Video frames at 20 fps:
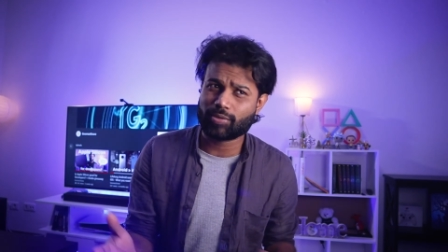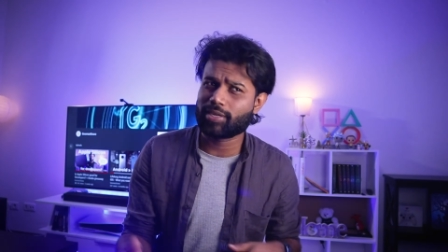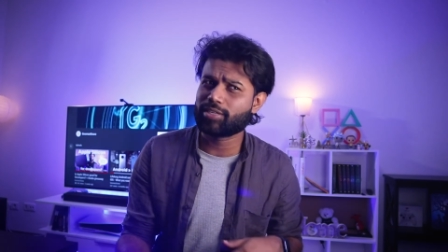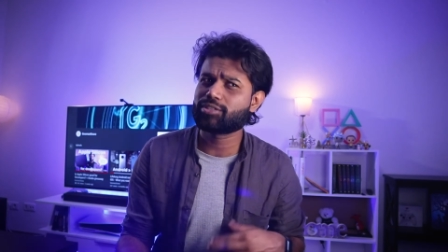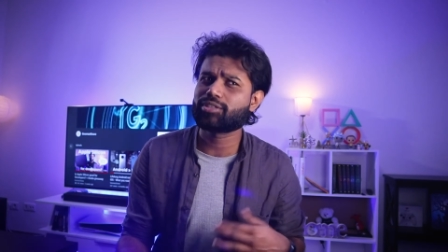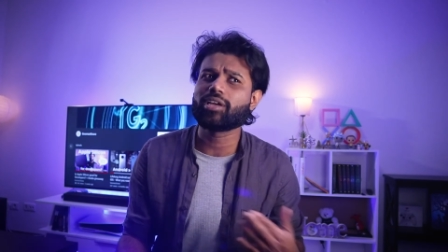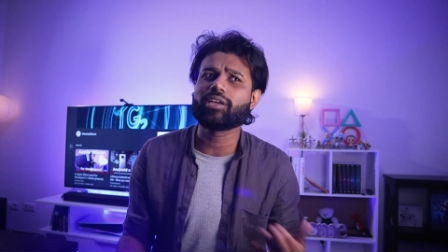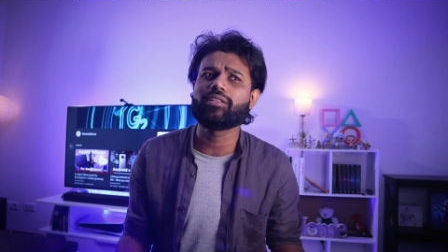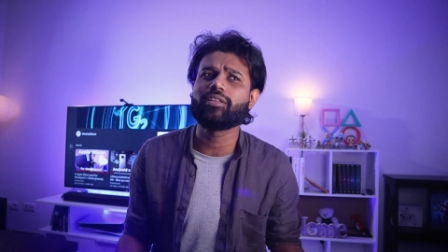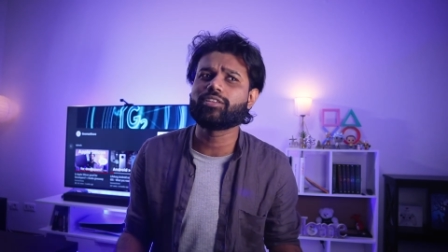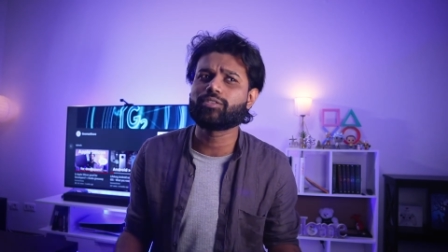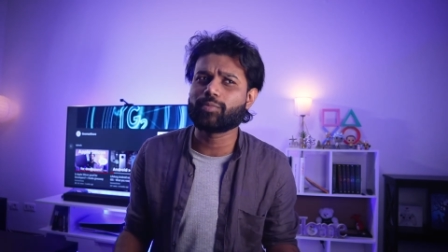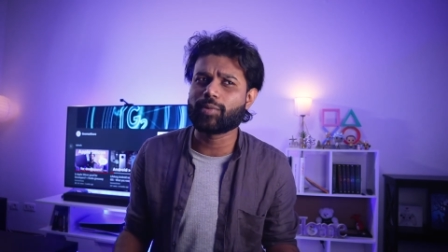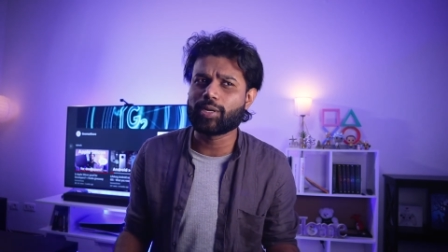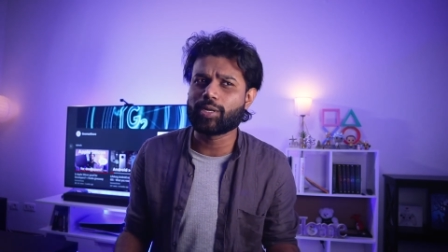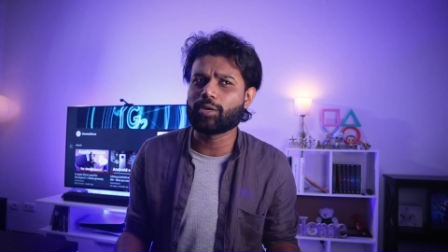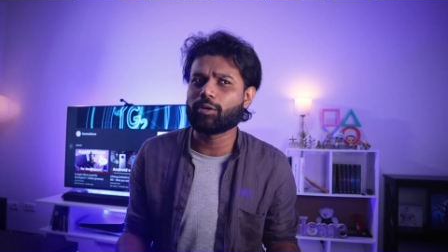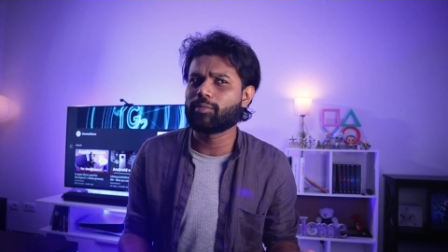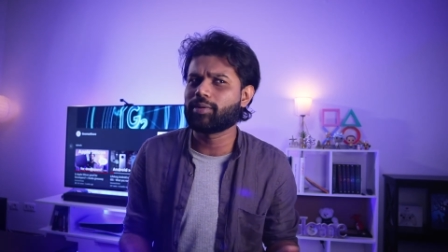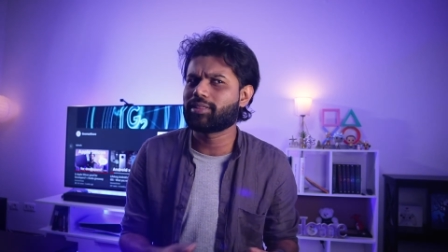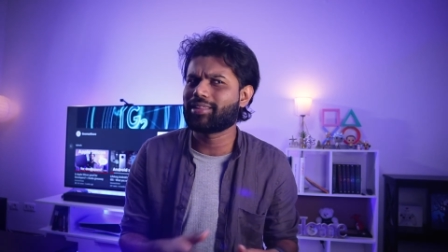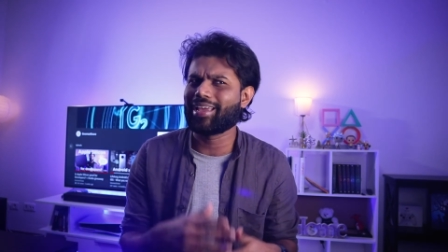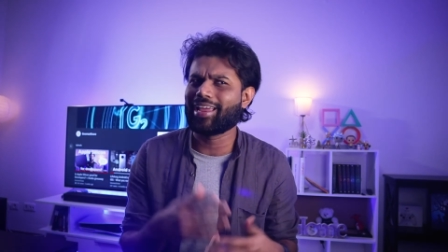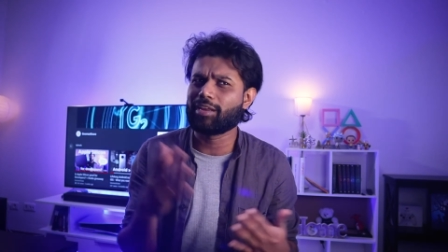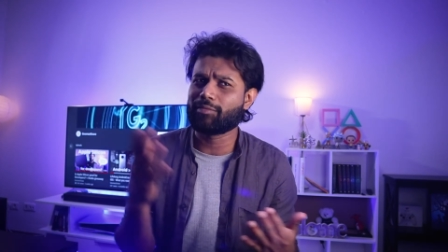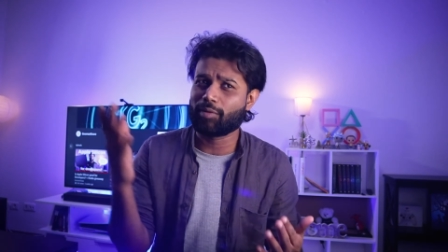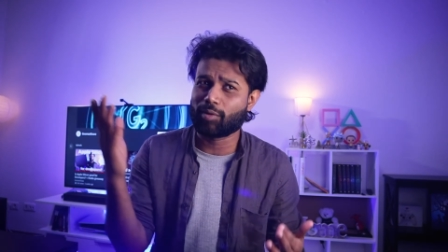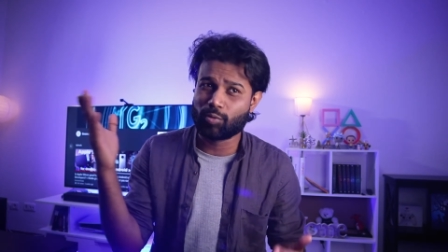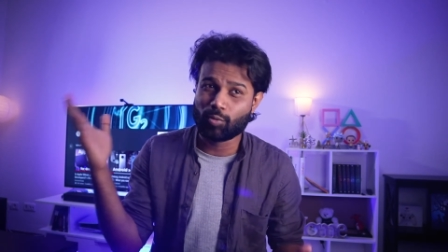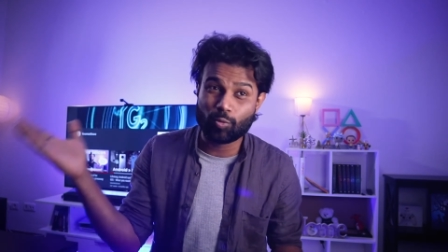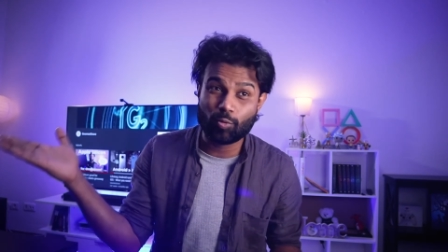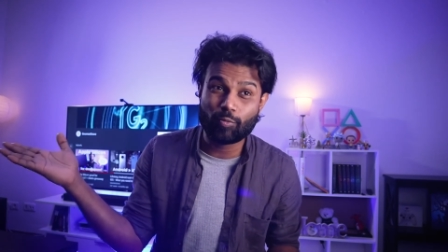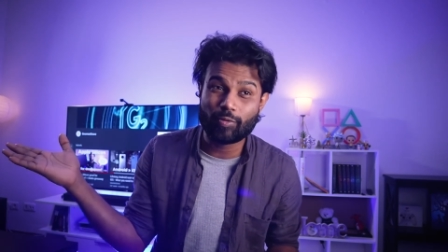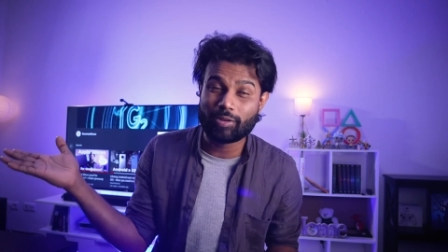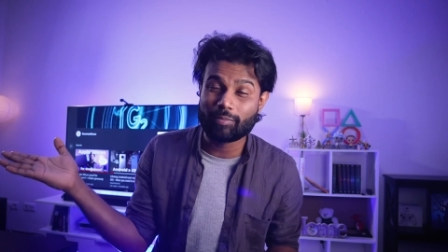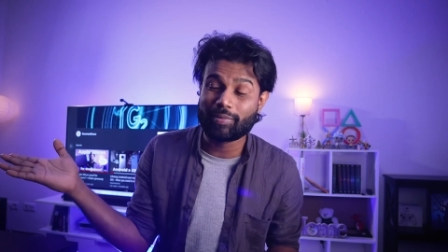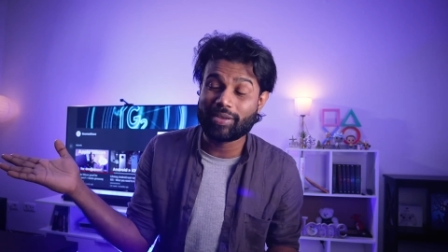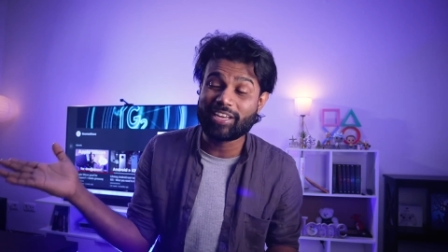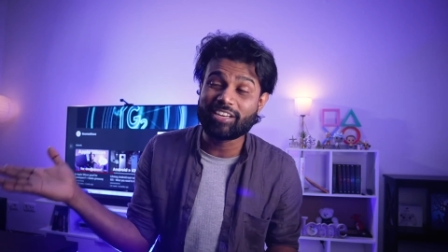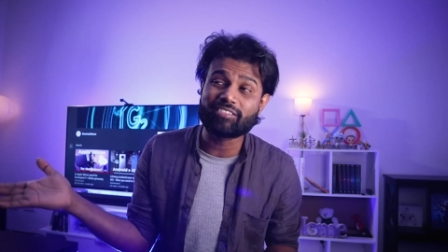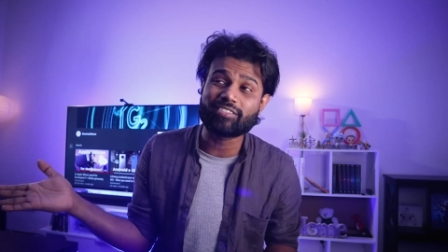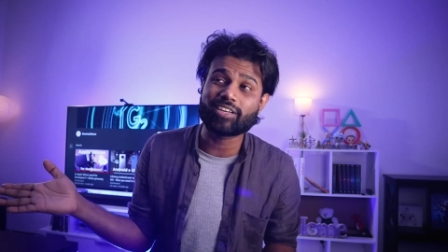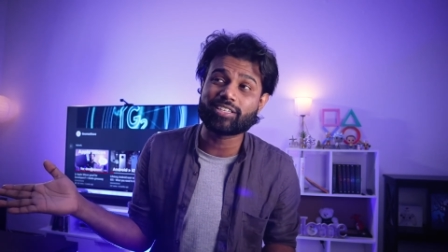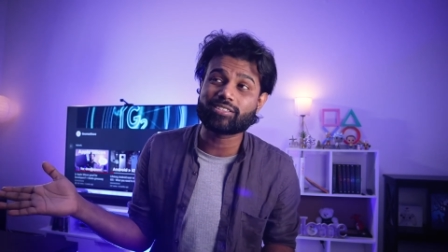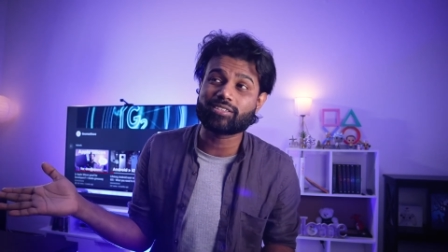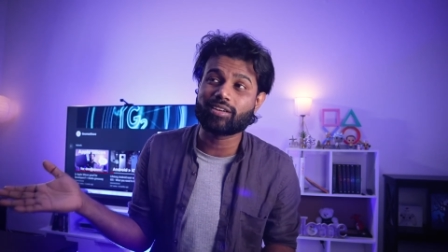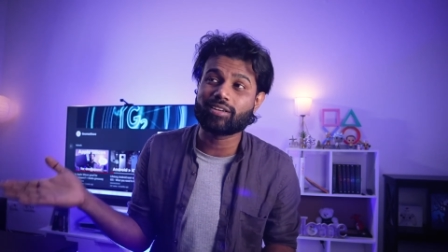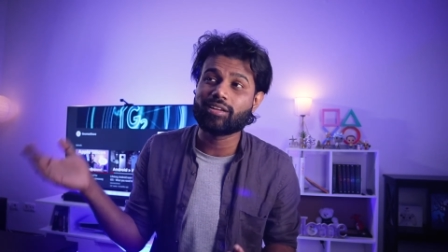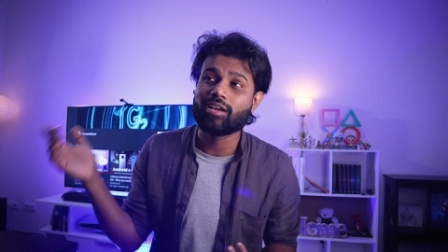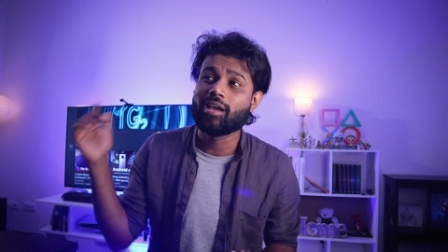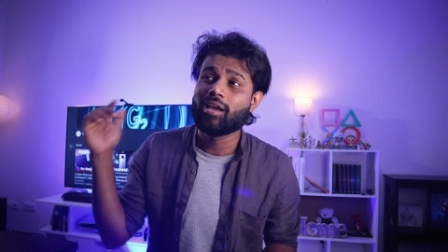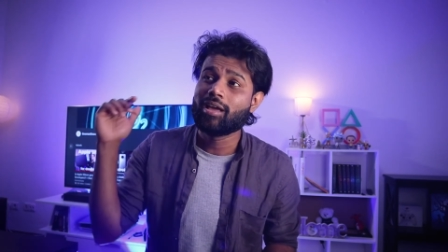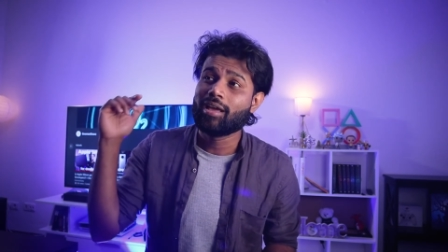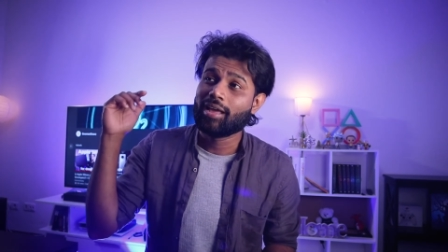And share this video with anyone who will be interested